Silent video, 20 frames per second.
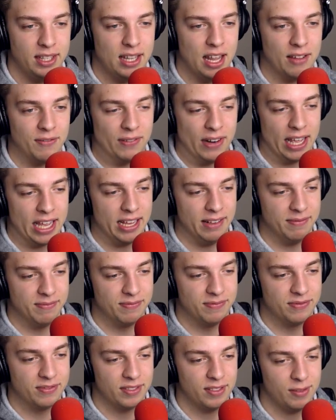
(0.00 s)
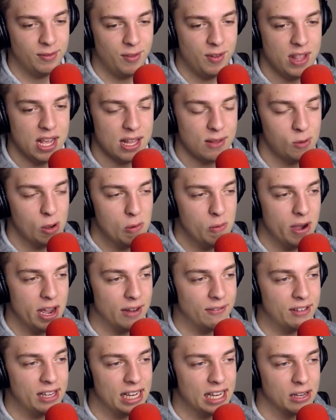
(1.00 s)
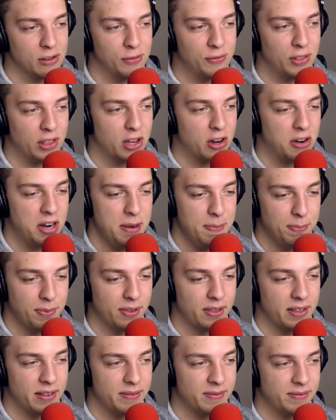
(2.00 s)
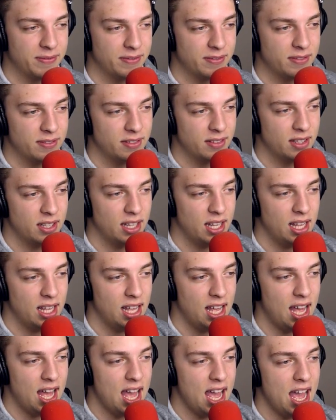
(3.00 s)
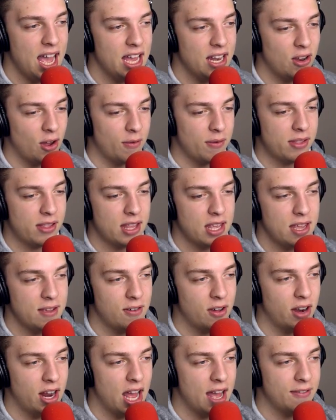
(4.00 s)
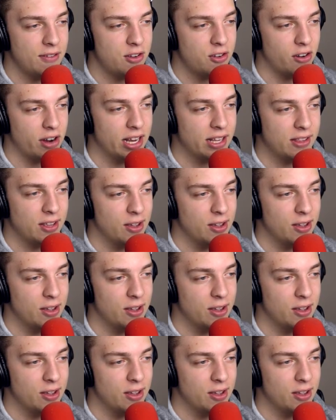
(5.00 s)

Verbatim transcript: Lovely. Well, that's one way of dealing with the creeps. And obviously, you've got to have a drink